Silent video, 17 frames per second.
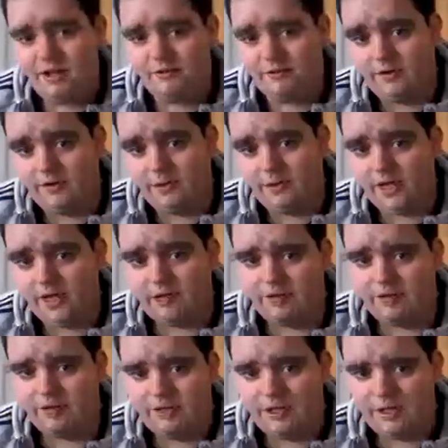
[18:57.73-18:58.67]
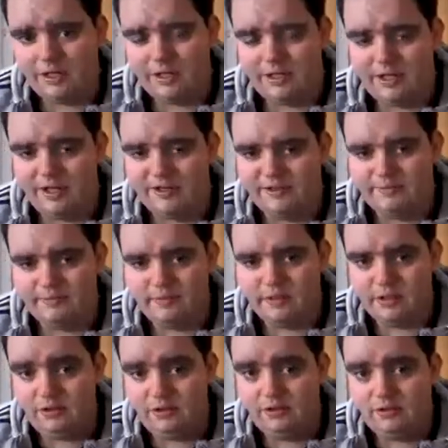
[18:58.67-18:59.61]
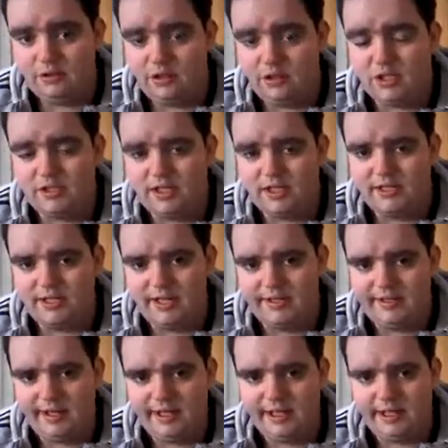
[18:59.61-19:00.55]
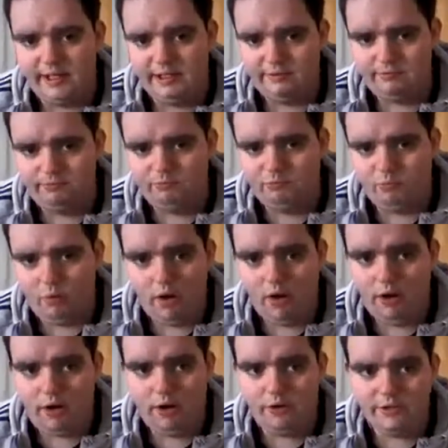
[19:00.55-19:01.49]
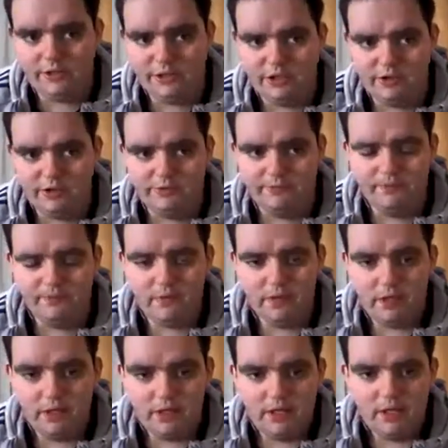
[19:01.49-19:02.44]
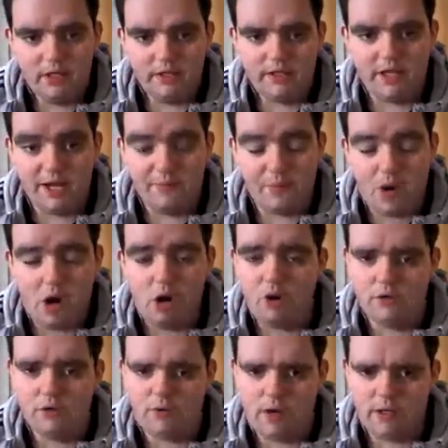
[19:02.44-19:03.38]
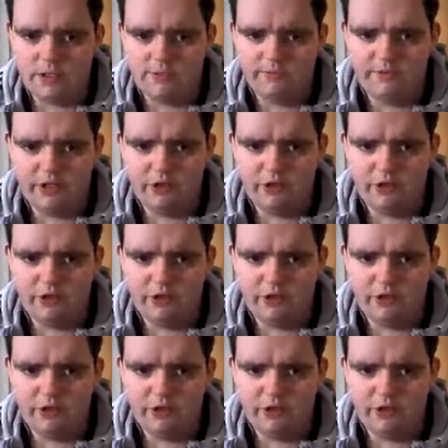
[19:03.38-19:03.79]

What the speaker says: I mean, because not saying that always you that I'm always watching video